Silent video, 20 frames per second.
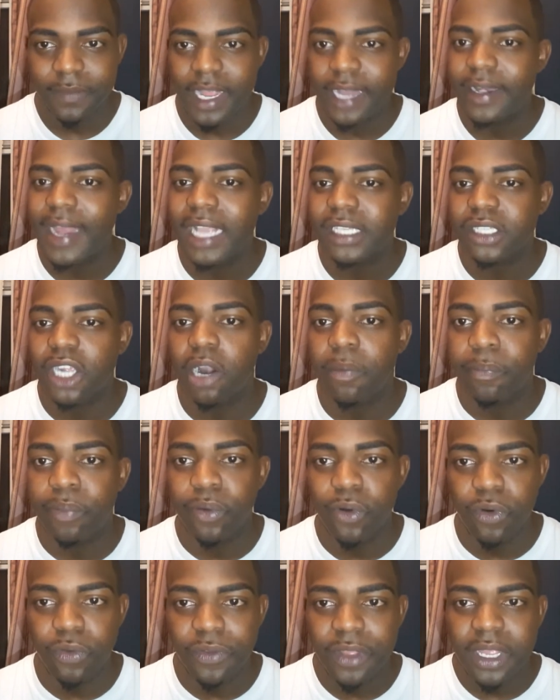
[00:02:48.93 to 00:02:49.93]
And that's our
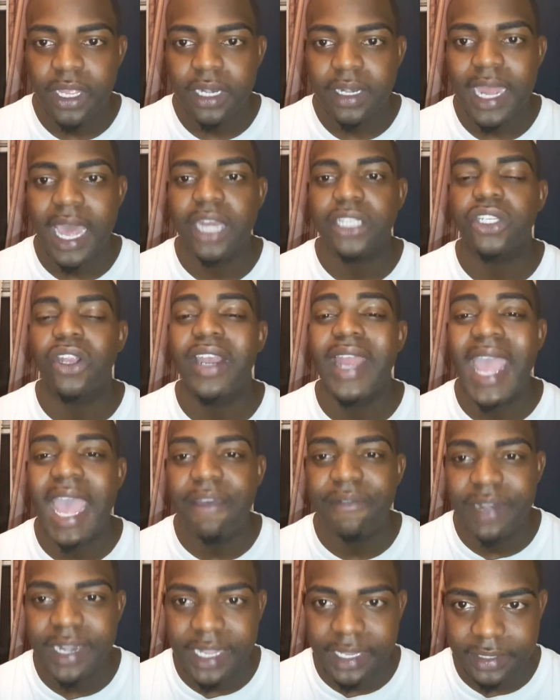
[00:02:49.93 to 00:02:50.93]
proof. That is our
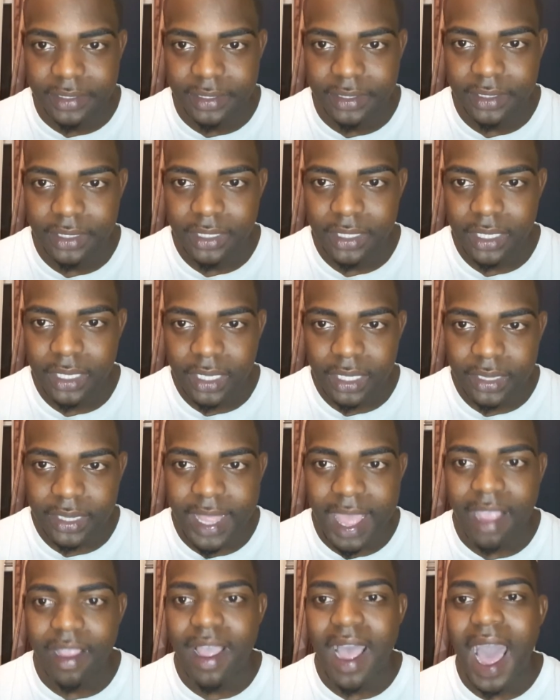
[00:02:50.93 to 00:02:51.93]
evidence
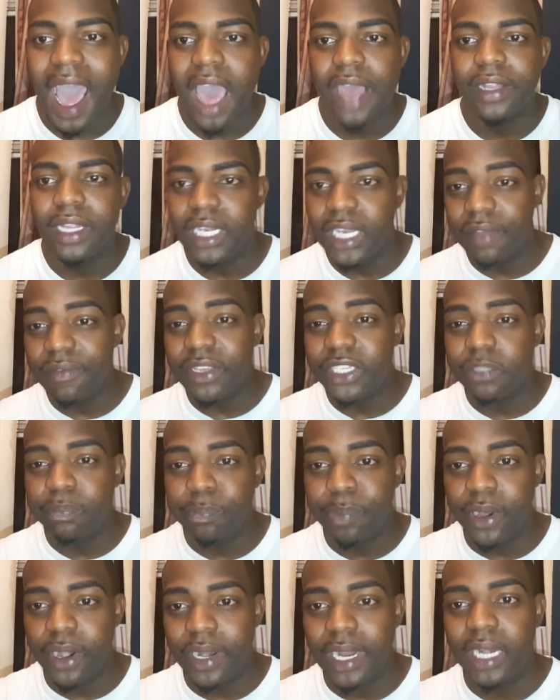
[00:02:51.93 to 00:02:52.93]
that God, the living
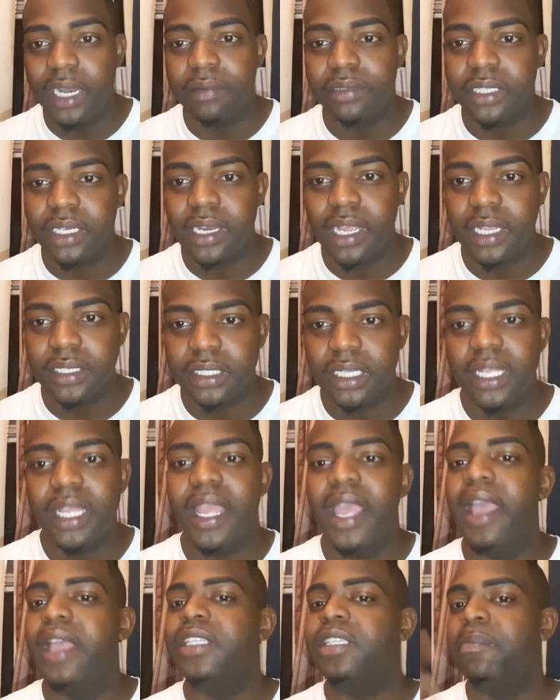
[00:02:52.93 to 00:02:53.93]
Spirit that lives in us,
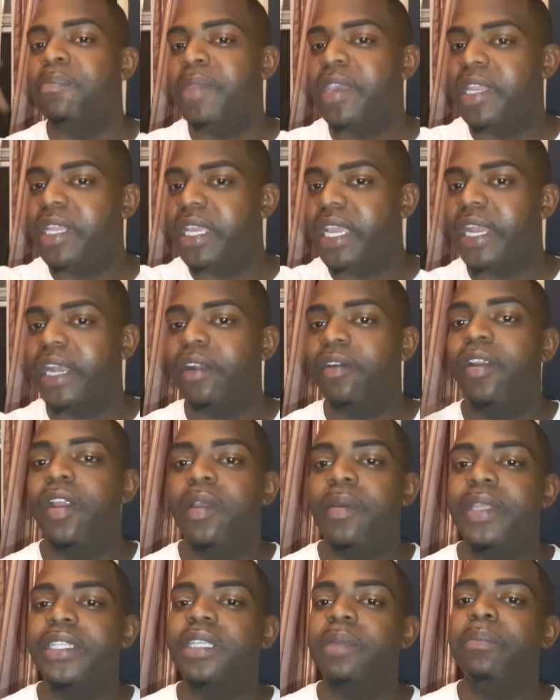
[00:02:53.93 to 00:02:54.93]
is a mediator.
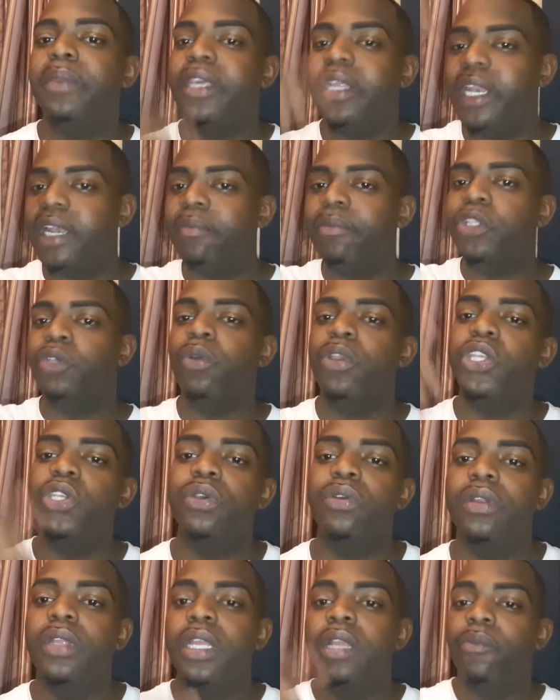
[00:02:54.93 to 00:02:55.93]
Is a mediator between
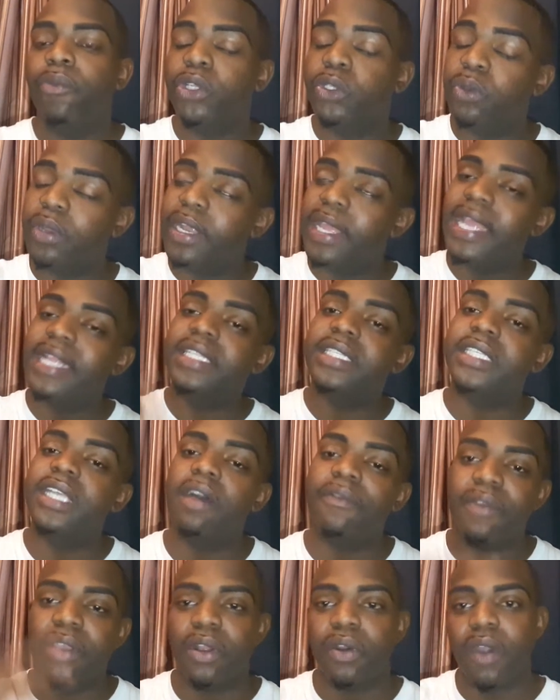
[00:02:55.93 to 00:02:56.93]
you and between
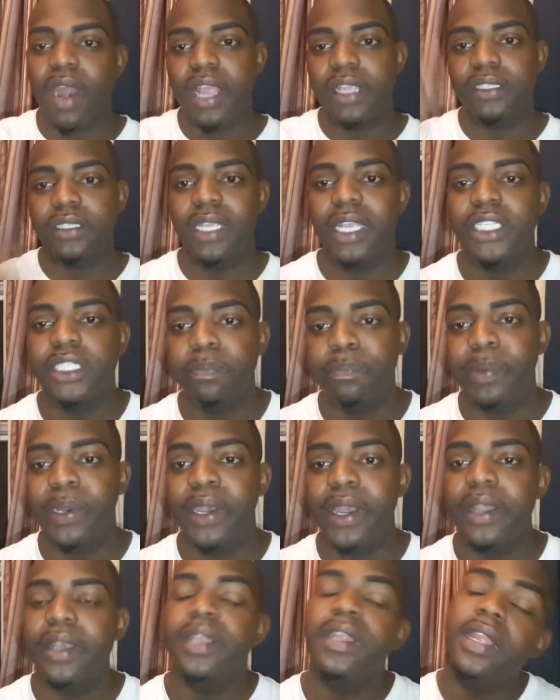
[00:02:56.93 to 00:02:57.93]
itself and Christ. His
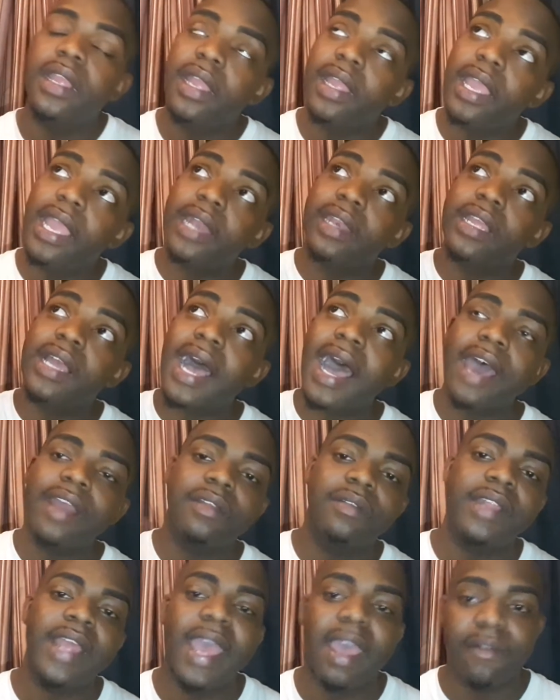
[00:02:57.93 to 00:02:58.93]
Spirit and God
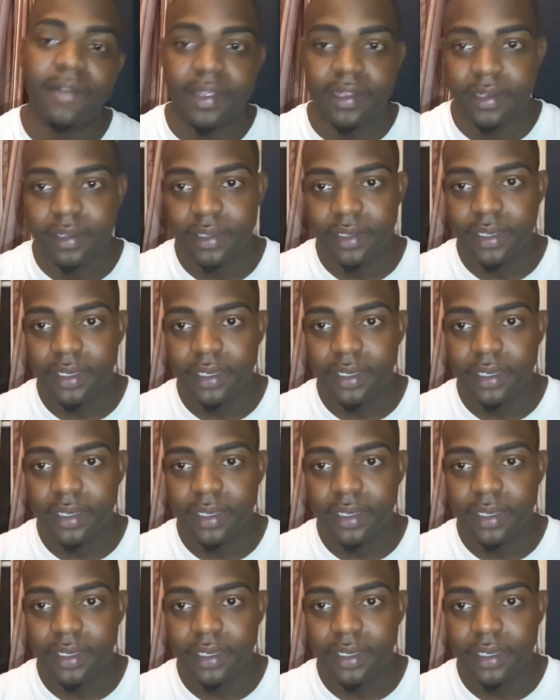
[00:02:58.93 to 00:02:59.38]
in heaven.